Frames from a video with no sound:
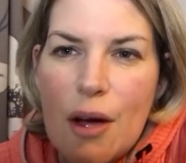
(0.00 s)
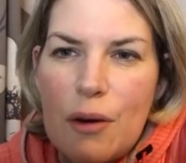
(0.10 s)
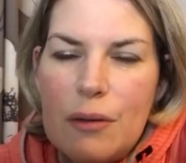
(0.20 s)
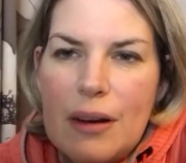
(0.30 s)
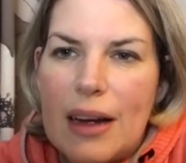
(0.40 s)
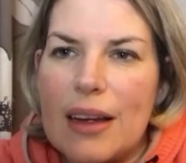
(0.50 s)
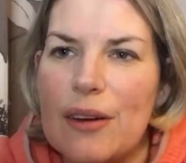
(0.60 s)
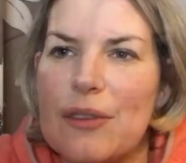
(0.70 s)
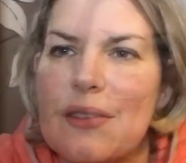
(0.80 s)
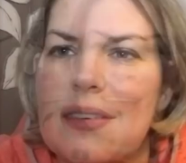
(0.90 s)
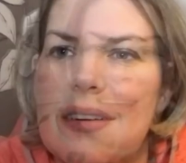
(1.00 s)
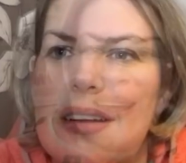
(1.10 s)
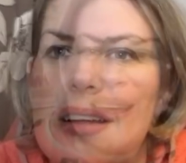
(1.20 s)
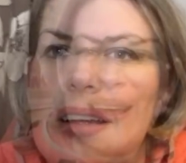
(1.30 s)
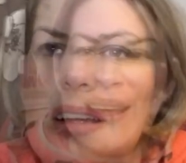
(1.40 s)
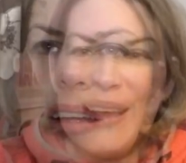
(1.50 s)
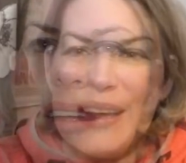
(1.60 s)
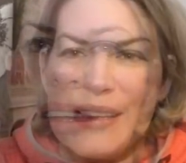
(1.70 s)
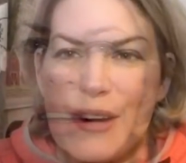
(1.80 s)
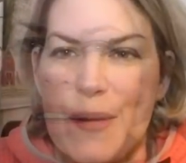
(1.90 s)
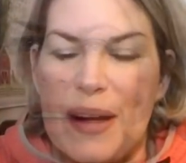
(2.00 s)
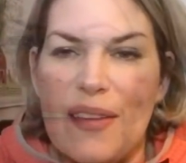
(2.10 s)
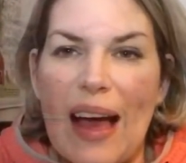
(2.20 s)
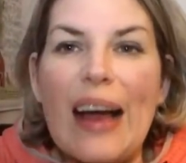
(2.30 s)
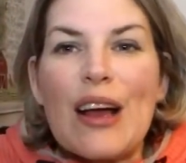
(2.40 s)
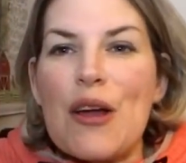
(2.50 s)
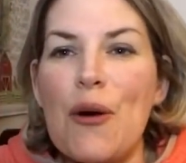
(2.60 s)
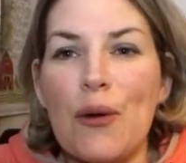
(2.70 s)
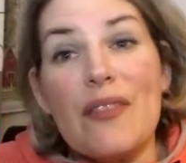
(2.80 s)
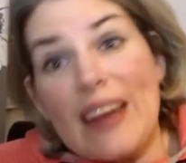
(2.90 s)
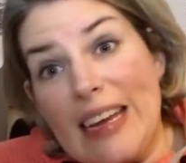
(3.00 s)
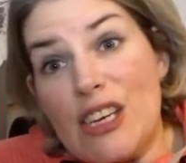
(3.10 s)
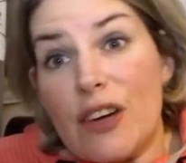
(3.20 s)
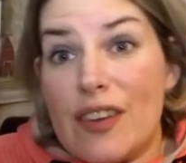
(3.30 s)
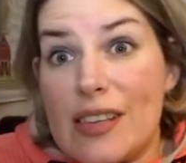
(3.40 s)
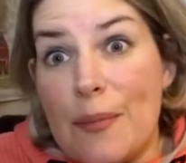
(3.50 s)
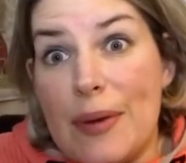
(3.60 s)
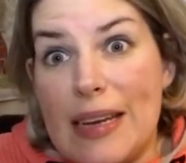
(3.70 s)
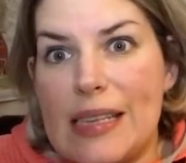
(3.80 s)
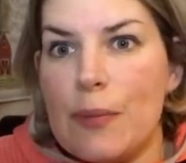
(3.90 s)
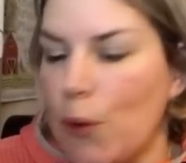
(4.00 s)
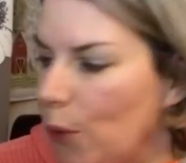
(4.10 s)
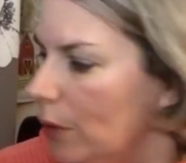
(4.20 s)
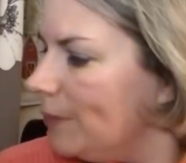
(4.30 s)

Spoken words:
Oh, hang on. Sorry about that. Call of nature for somebody small.